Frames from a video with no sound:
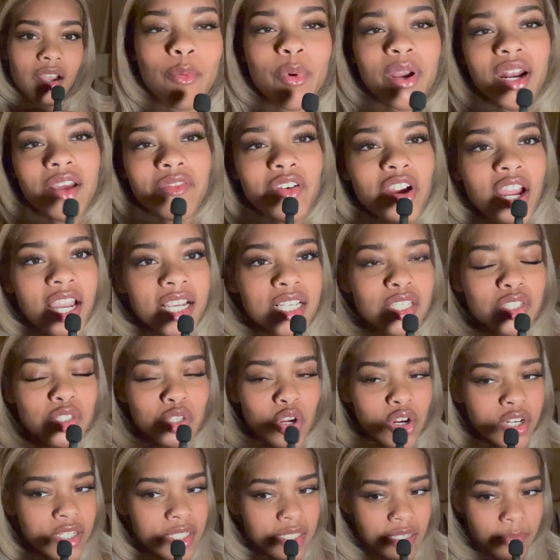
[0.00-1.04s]
Whenever I
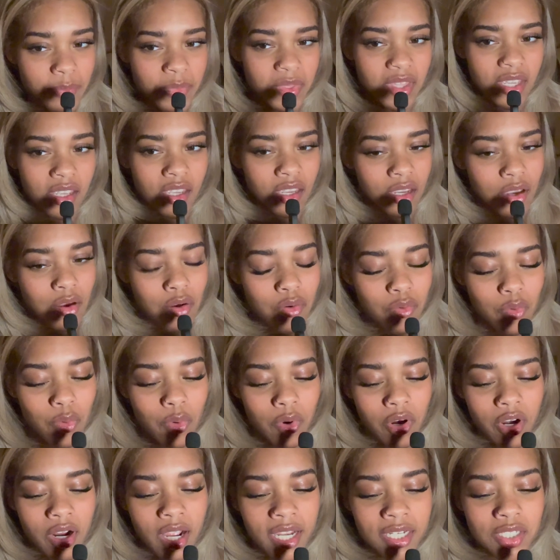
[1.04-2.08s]
start something
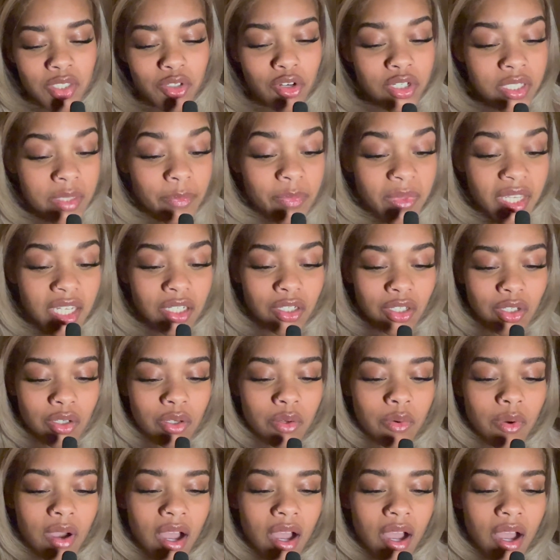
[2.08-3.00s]
or I start something new,